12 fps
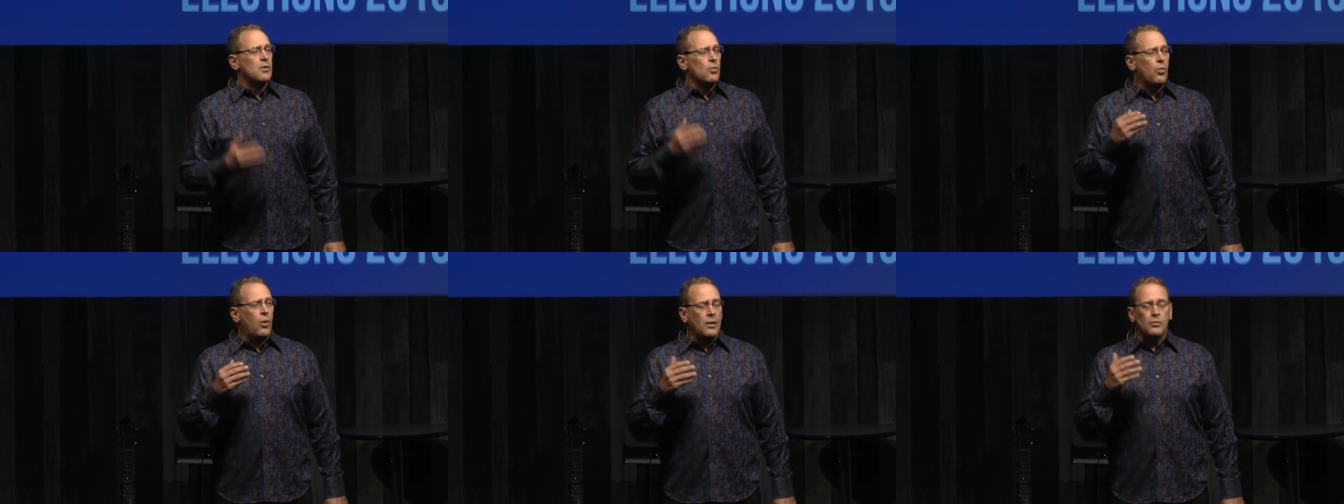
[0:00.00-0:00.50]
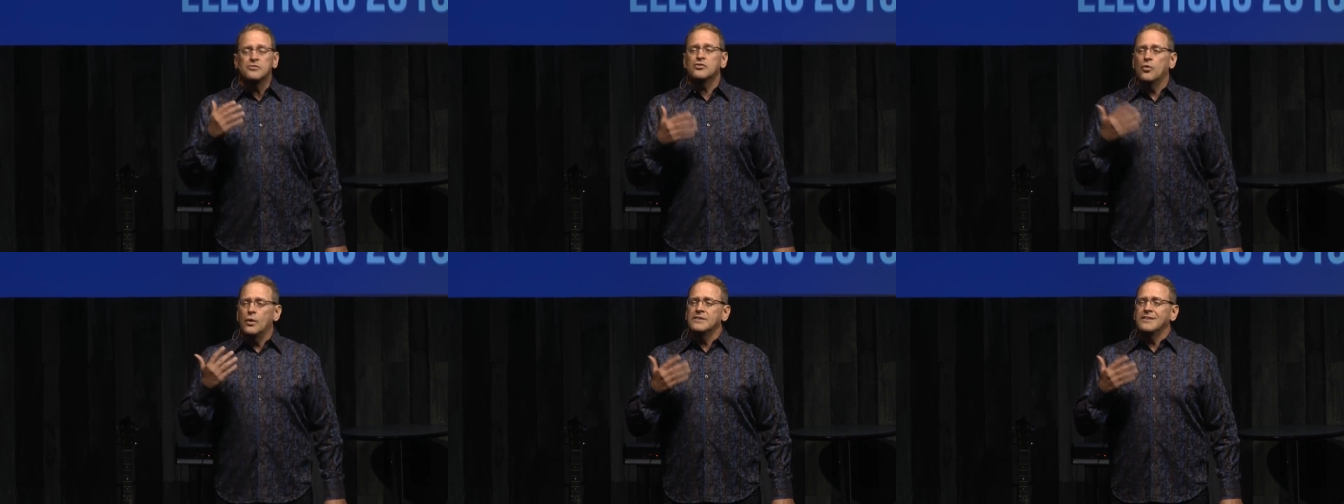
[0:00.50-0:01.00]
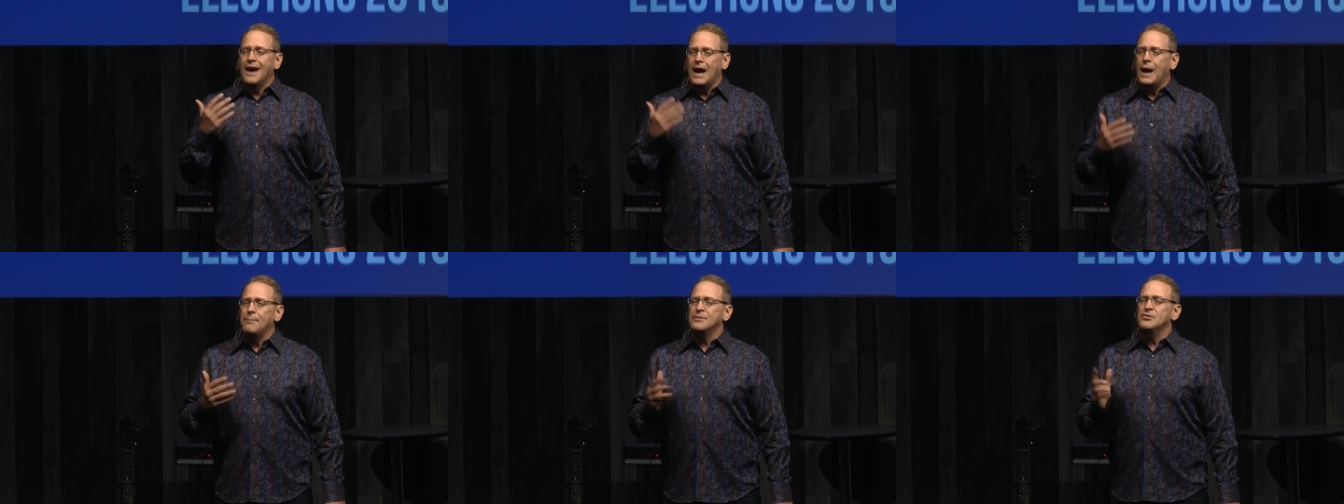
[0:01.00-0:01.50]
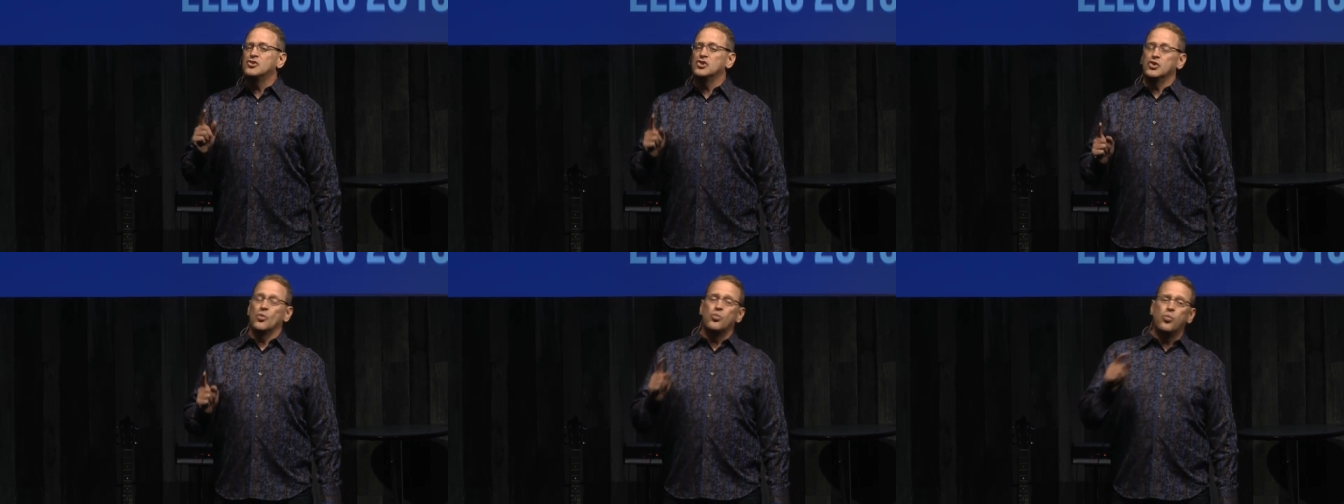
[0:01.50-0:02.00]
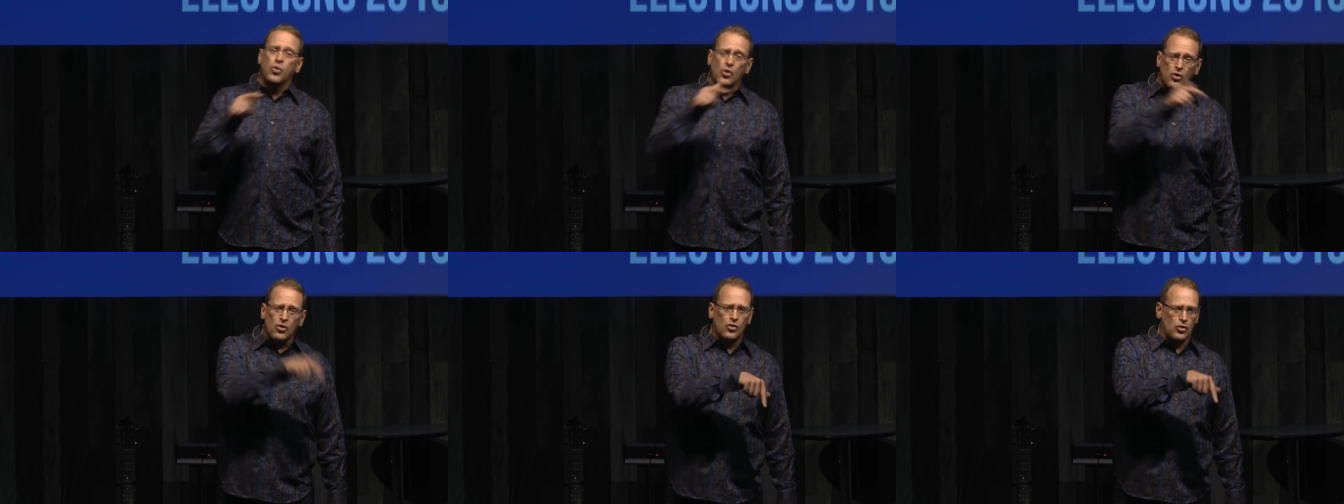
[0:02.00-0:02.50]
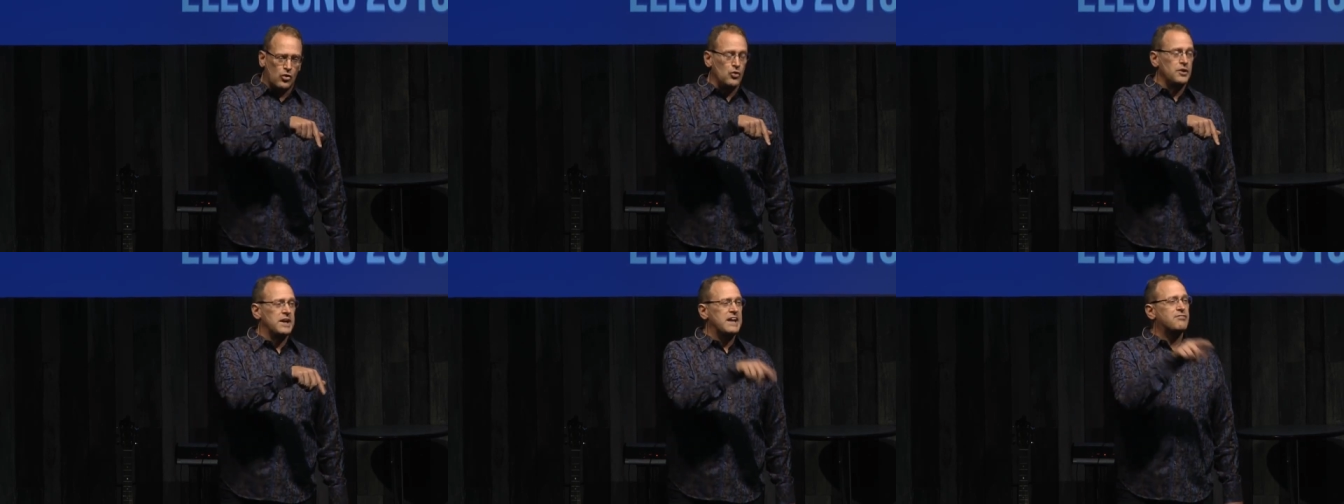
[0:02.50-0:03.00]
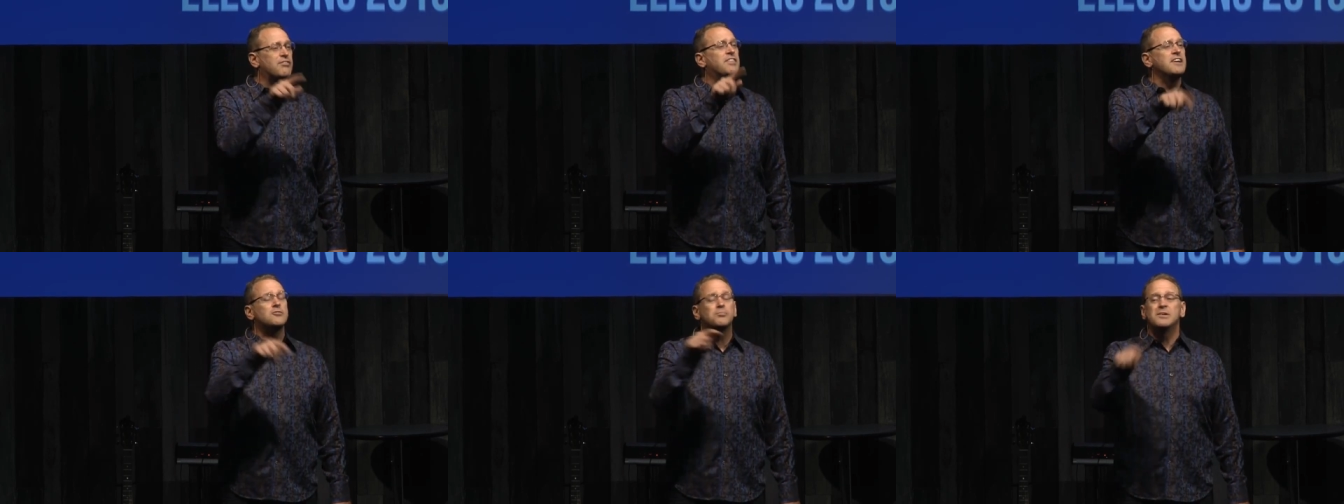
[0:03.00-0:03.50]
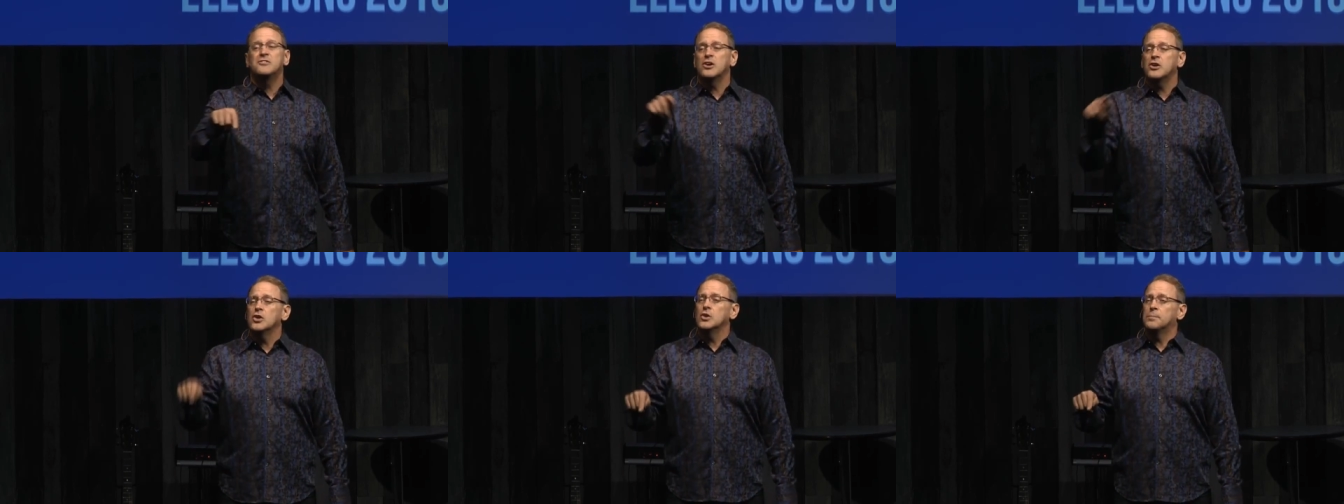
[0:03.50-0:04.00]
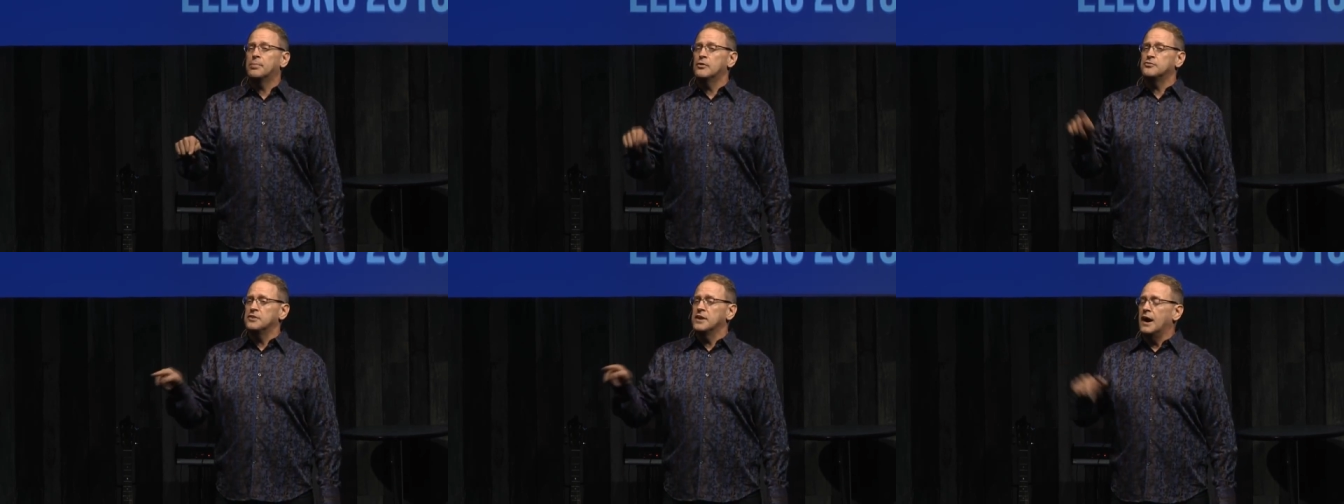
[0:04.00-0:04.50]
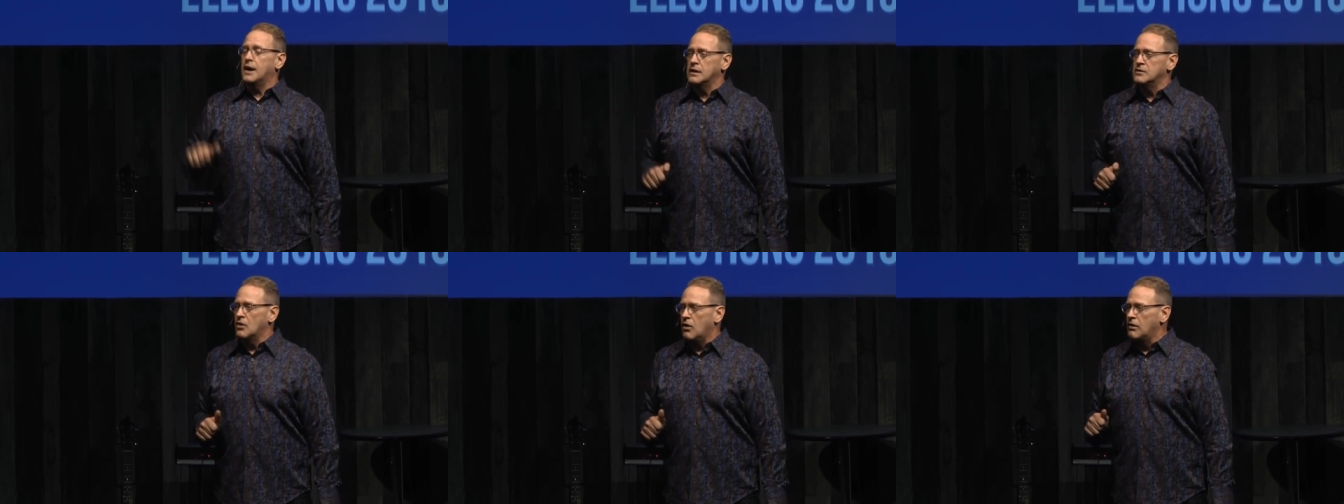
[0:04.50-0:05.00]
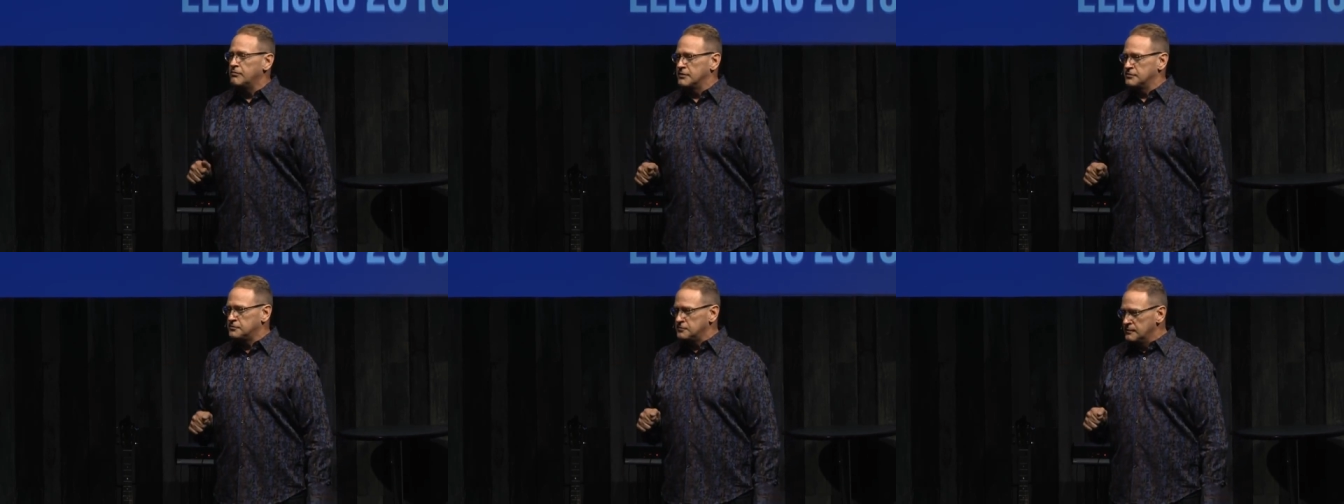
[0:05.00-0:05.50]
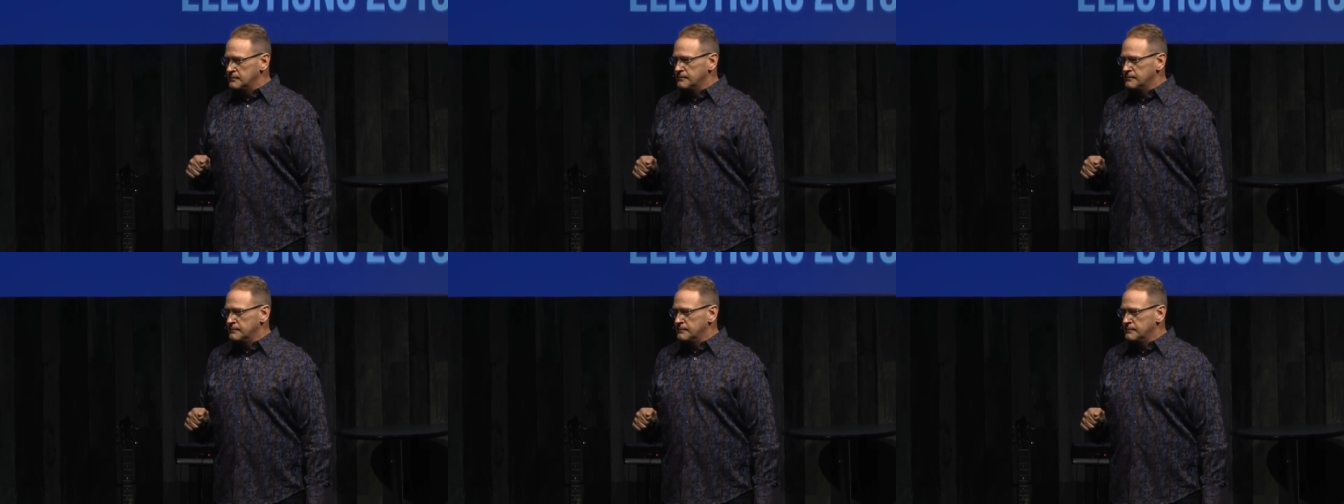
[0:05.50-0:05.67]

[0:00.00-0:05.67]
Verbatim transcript: what was going to happen to the world if this particular person got into office.